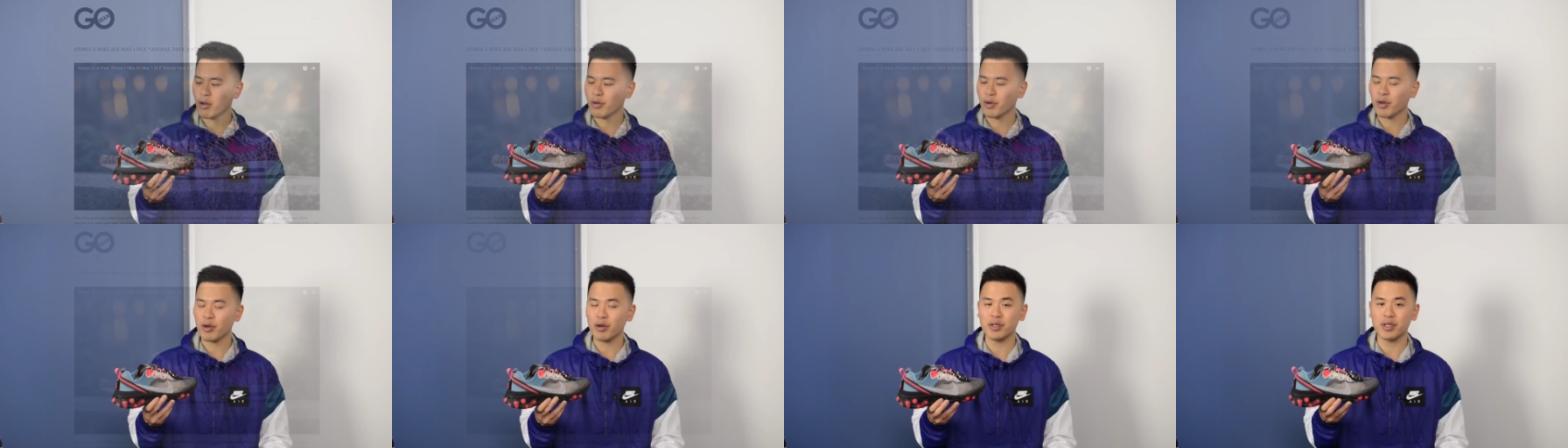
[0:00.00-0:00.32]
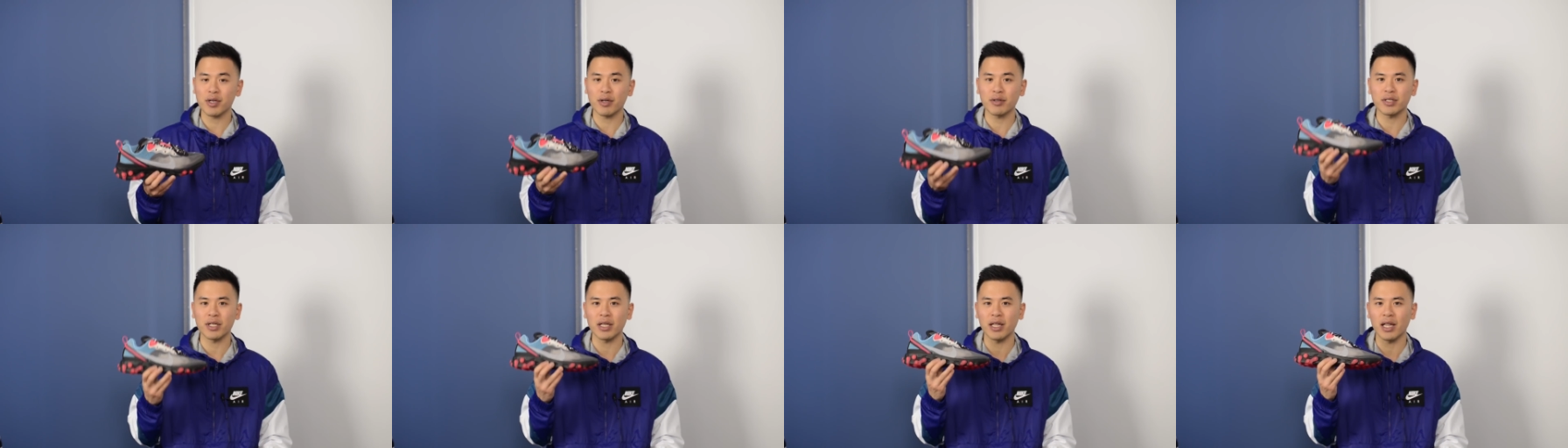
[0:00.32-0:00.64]
out goes
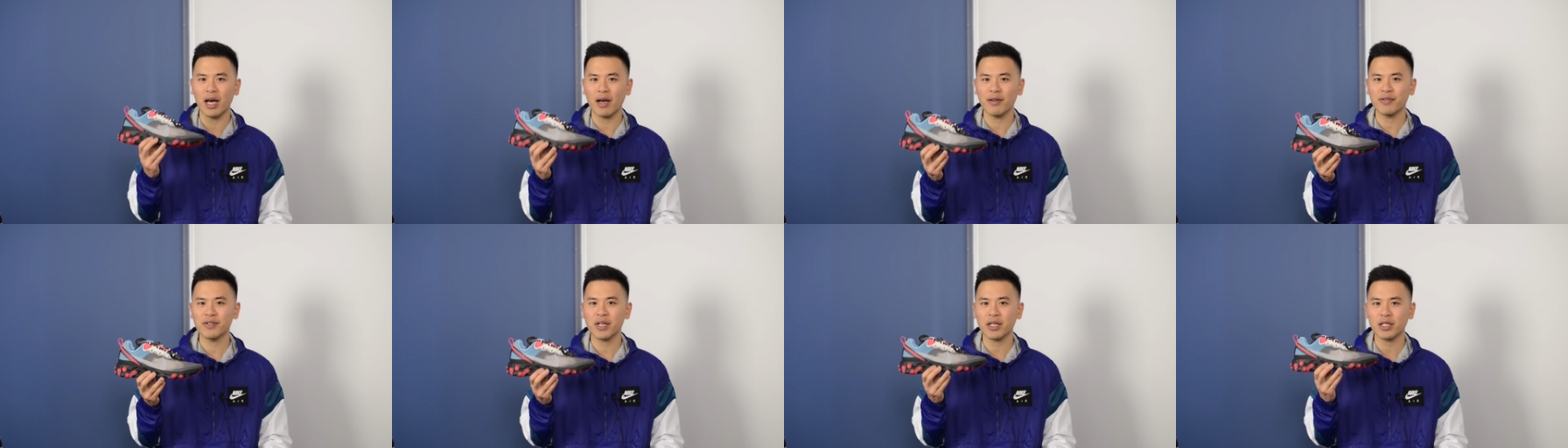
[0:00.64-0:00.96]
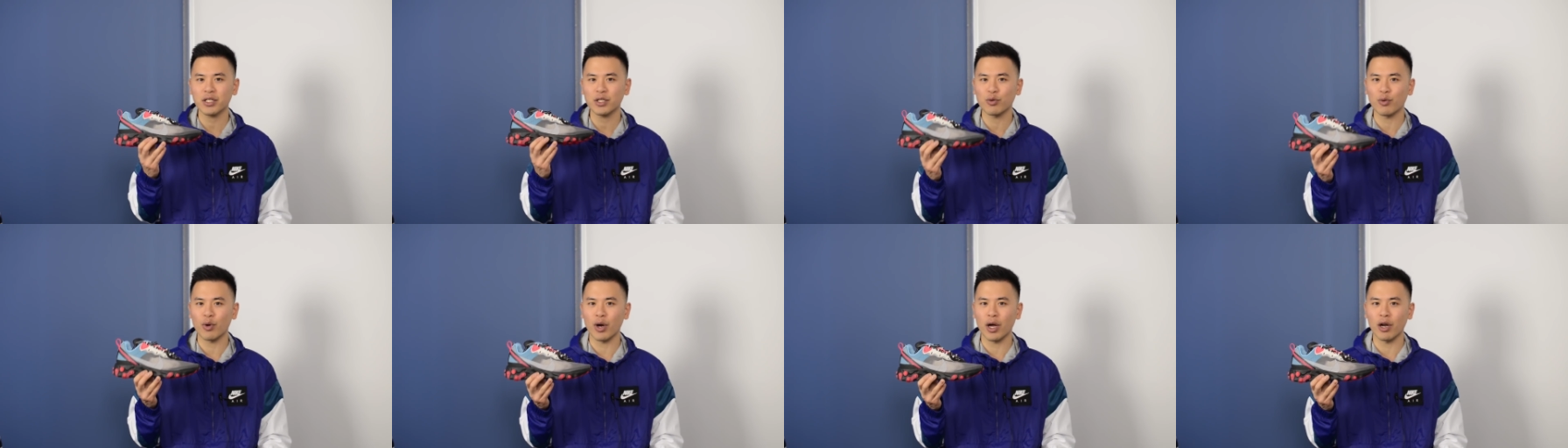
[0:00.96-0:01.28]
out to Livestock
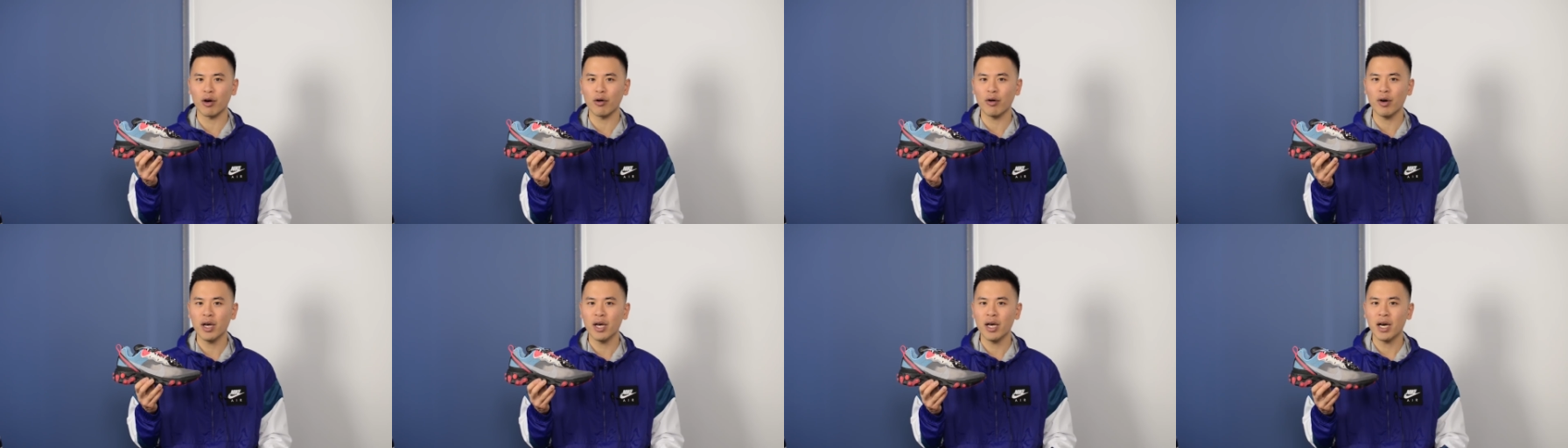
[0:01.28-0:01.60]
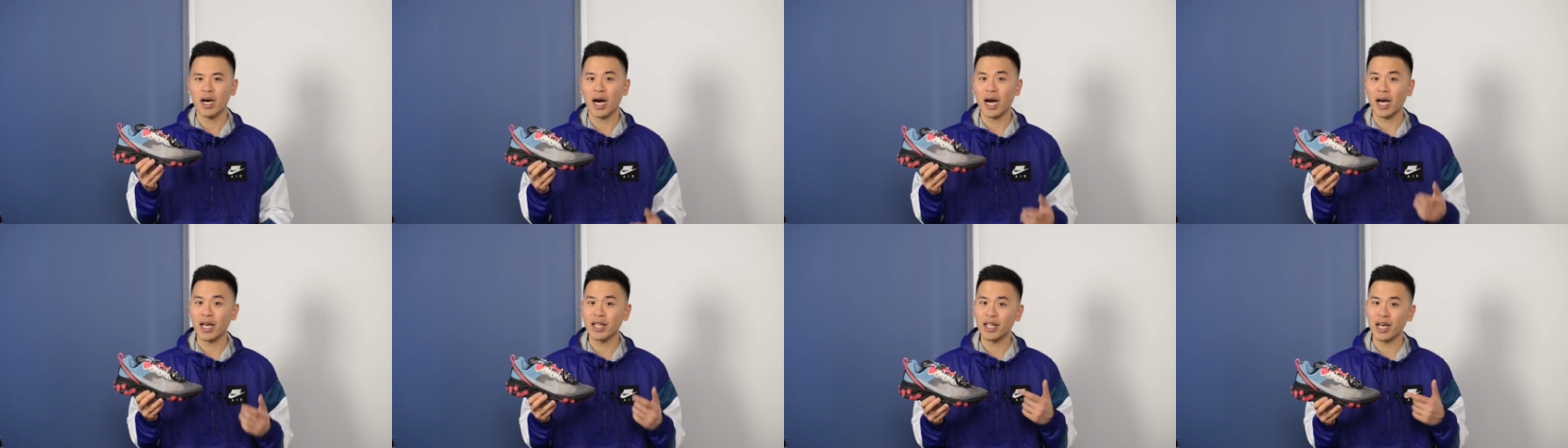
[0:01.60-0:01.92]
Toronto.
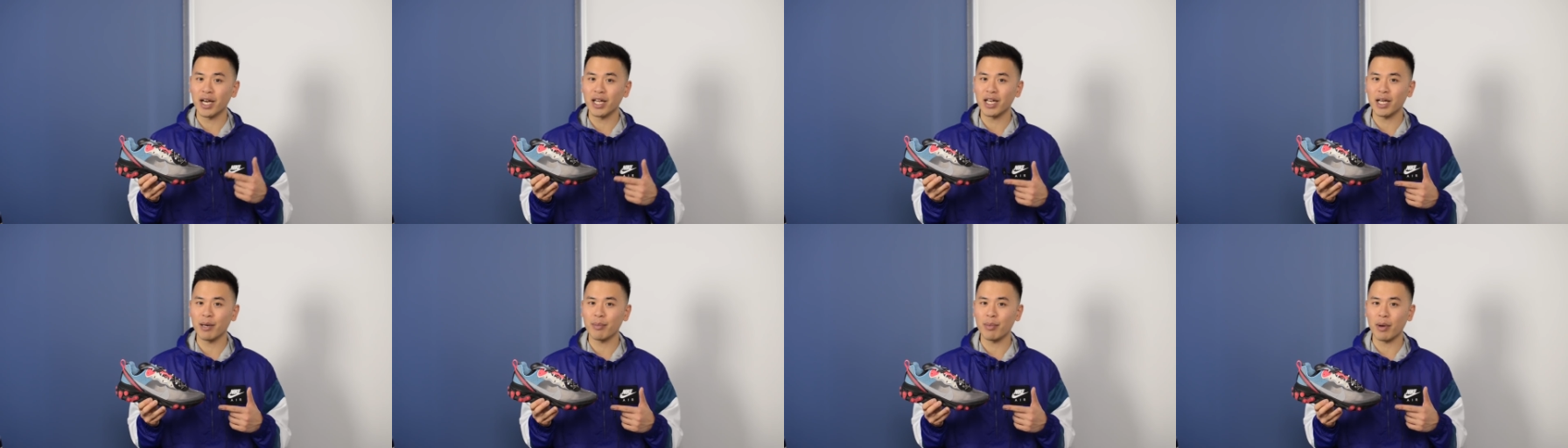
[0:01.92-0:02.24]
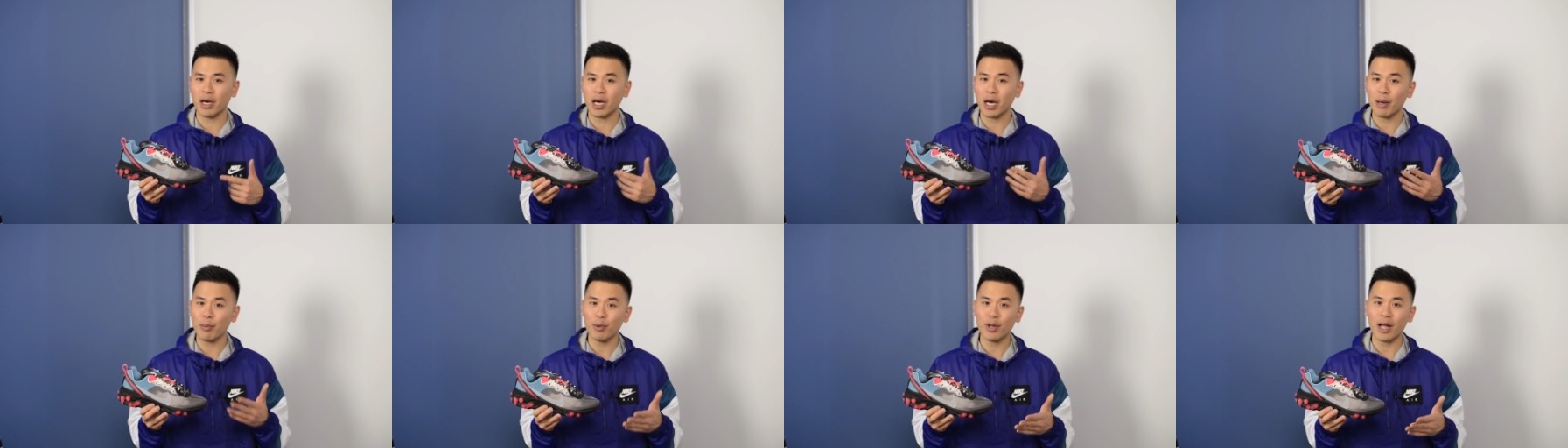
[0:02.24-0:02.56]
I lined up a
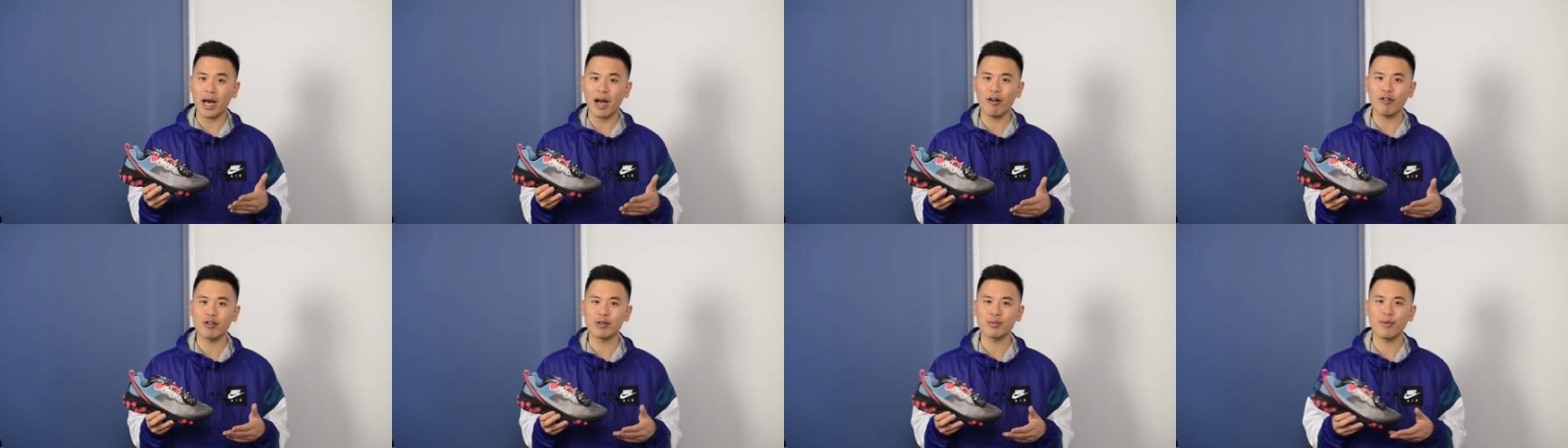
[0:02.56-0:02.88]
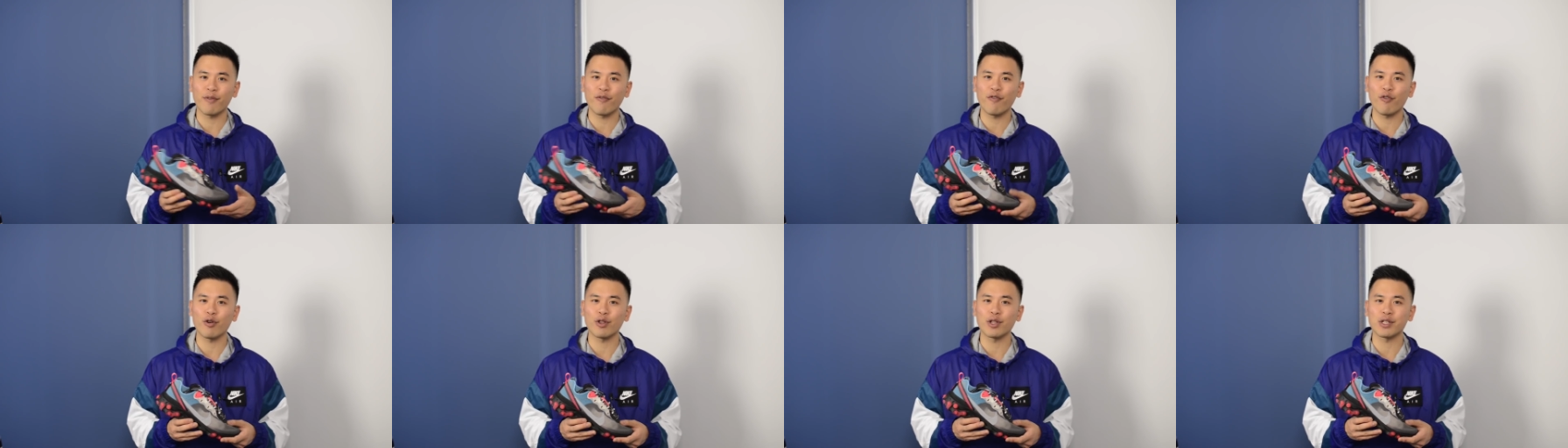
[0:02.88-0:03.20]
couple hours
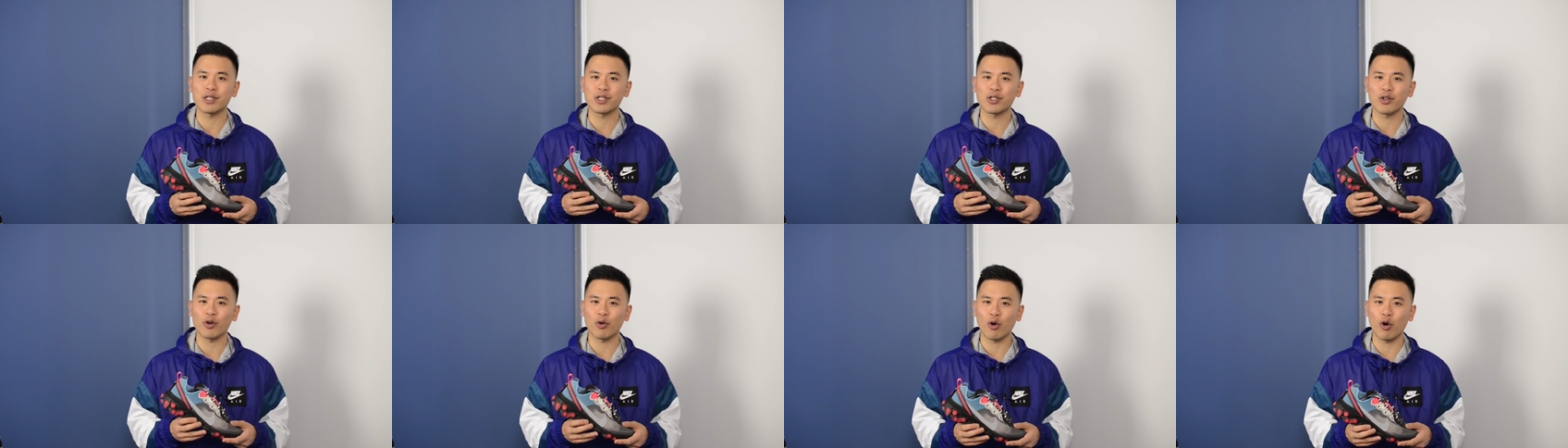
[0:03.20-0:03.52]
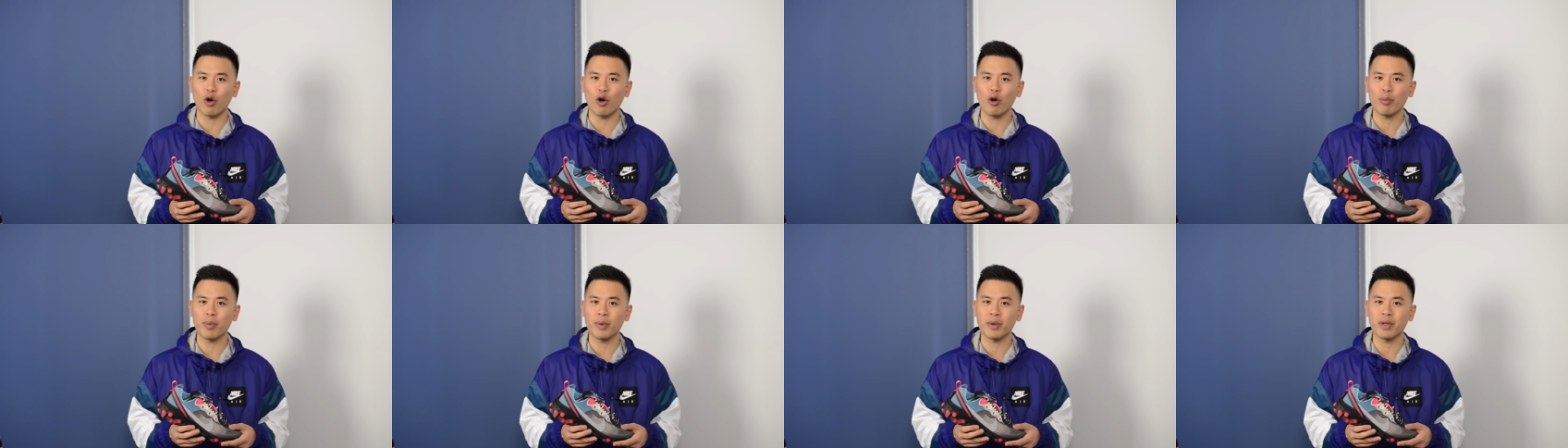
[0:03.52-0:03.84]
before the store
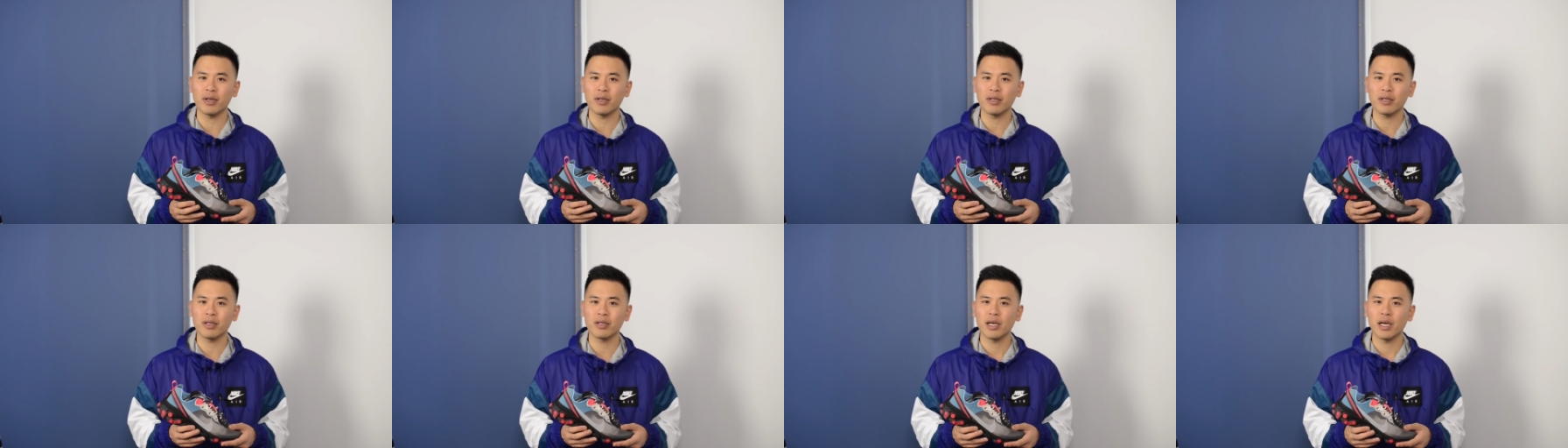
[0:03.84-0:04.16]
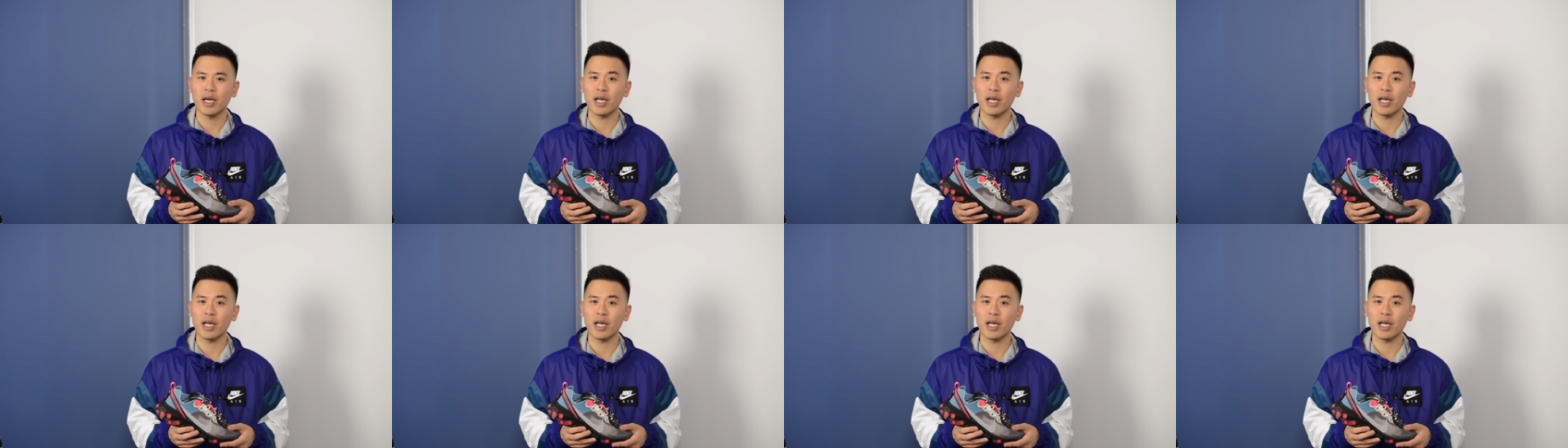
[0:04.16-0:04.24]
opened,